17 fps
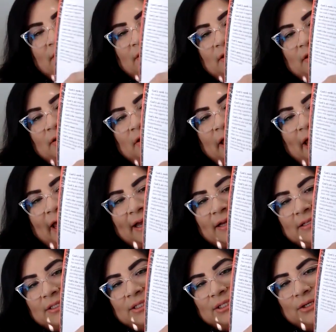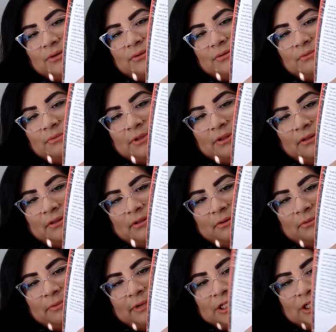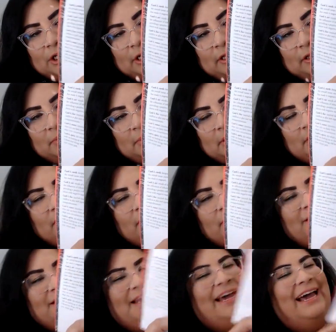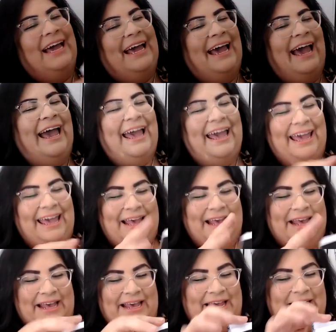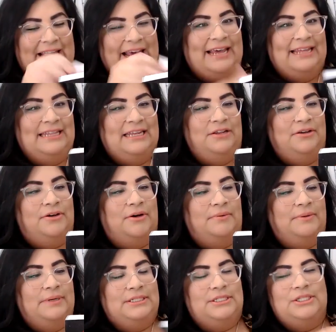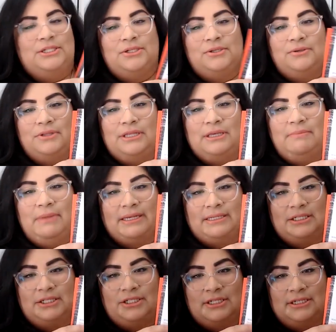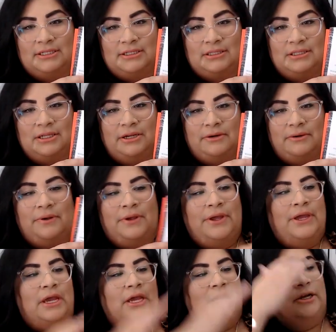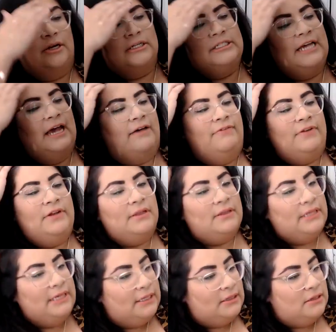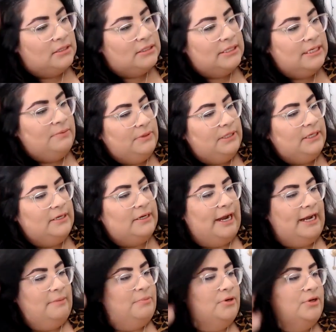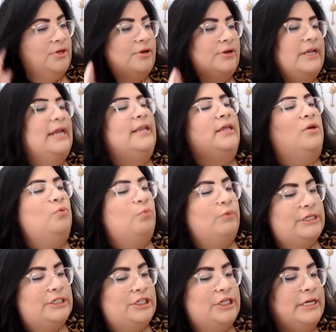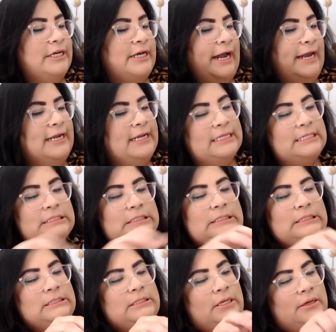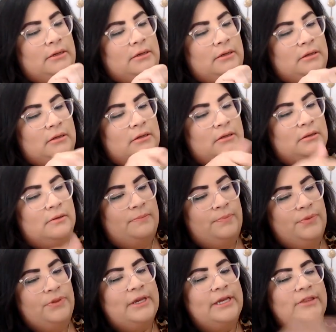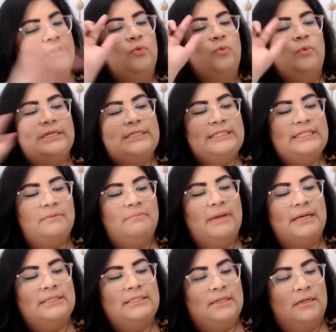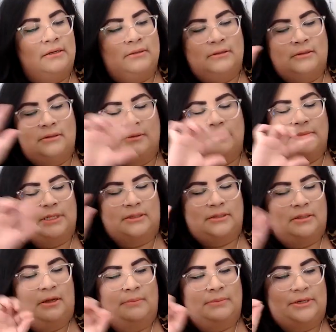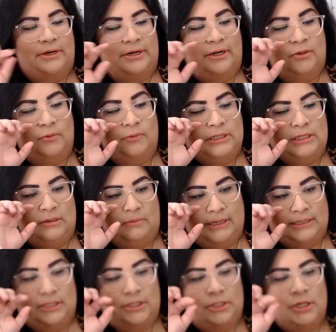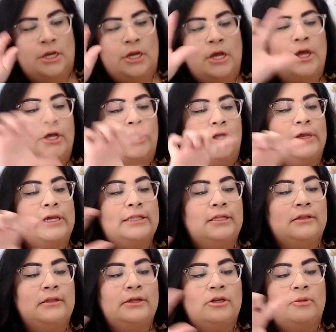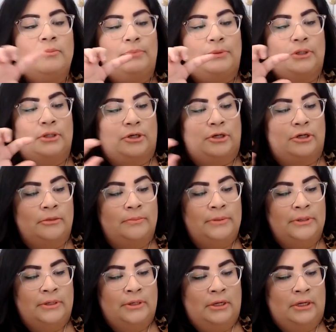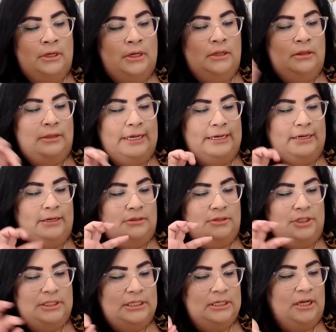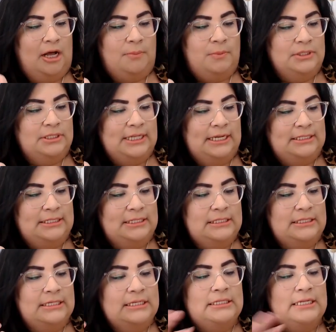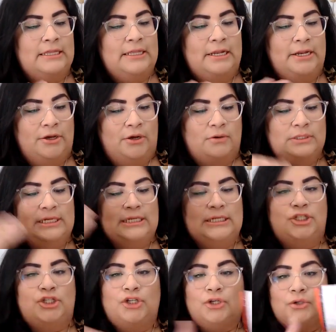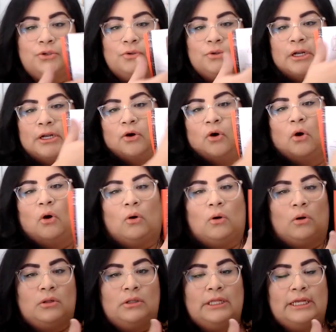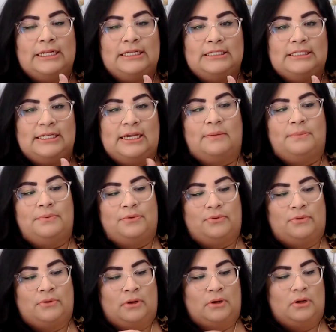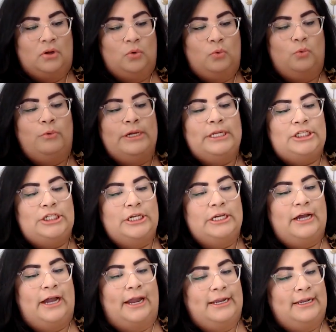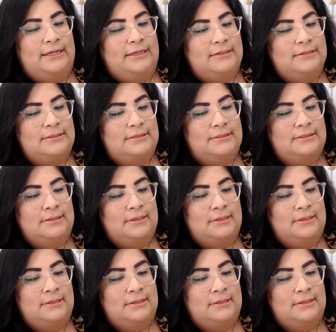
like the little hag stone with a little witchy in the middle. and then you go into the messages. So you're definitely, it looks with the guidebook, you're getting witchy guidance. You get the wisdom message. I'm sorry, not the wisdom message. You get the little blurb, like just a couple sentences, and then it goes into a whole in depth witchy guidance.